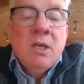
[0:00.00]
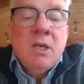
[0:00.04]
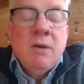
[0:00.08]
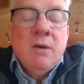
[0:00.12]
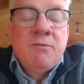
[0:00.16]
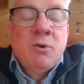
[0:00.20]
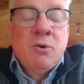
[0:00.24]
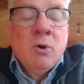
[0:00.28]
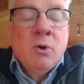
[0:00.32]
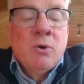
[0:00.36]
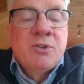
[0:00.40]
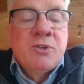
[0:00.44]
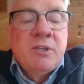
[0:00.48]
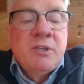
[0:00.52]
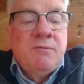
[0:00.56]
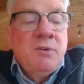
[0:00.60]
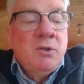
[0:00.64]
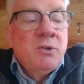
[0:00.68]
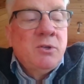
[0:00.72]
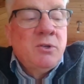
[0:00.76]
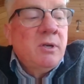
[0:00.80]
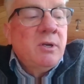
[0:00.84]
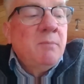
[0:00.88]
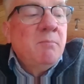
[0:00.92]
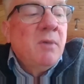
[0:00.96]
Of course, if
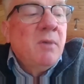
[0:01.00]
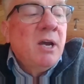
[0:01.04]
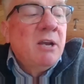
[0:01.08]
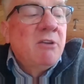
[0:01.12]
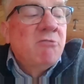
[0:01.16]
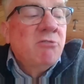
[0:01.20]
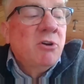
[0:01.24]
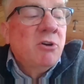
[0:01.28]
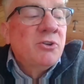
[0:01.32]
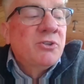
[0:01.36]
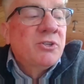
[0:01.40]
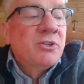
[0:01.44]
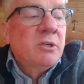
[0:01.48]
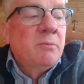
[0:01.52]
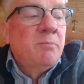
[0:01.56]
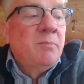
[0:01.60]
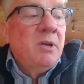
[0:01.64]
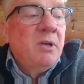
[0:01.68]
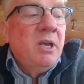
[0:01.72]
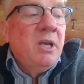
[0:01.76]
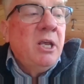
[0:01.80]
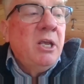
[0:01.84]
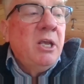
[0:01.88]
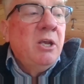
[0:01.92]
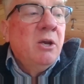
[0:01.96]
you're doing
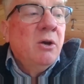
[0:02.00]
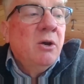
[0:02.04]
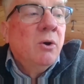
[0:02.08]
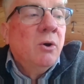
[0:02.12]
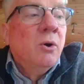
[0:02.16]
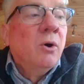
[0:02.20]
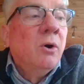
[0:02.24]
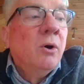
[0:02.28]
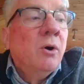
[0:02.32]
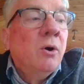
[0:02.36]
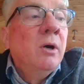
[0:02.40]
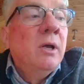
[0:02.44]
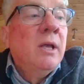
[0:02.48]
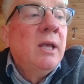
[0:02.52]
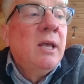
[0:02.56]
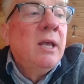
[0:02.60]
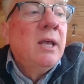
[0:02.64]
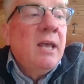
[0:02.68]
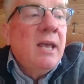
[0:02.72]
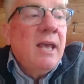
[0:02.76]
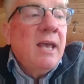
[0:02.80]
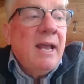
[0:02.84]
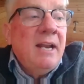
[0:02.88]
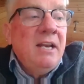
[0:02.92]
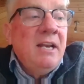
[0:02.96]
microscopy or
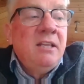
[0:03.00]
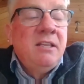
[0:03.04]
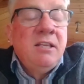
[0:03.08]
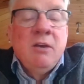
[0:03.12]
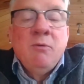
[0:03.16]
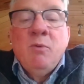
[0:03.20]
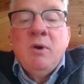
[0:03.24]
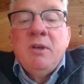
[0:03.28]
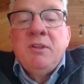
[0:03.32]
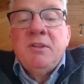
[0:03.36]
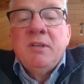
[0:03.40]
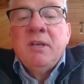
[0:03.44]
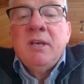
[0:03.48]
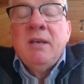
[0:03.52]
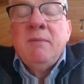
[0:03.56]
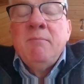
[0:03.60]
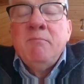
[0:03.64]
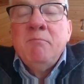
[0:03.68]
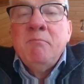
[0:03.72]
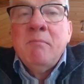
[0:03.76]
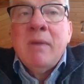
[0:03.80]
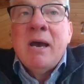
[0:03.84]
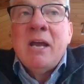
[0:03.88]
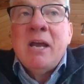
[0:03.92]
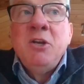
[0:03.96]
anything with a
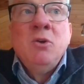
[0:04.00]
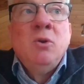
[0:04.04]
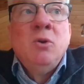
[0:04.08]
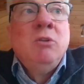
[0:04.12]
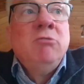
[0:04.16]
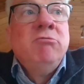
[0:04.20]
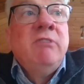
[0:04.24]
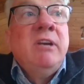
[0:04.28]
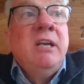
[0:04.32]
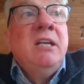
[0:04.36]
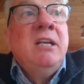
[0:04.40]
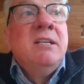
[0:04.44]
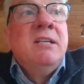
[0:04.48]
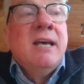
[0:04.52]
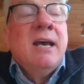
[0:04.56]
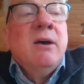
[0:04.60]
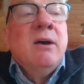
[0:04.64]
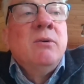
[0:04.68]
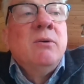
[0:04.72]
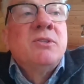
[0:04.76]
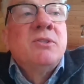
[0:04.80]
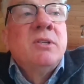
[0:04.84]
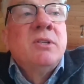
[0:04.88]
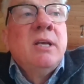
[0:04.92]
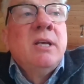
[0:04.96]
manual
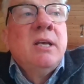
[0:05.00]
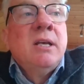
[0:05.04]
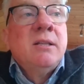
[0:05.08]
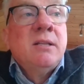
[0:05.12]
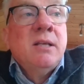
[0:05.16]
readout,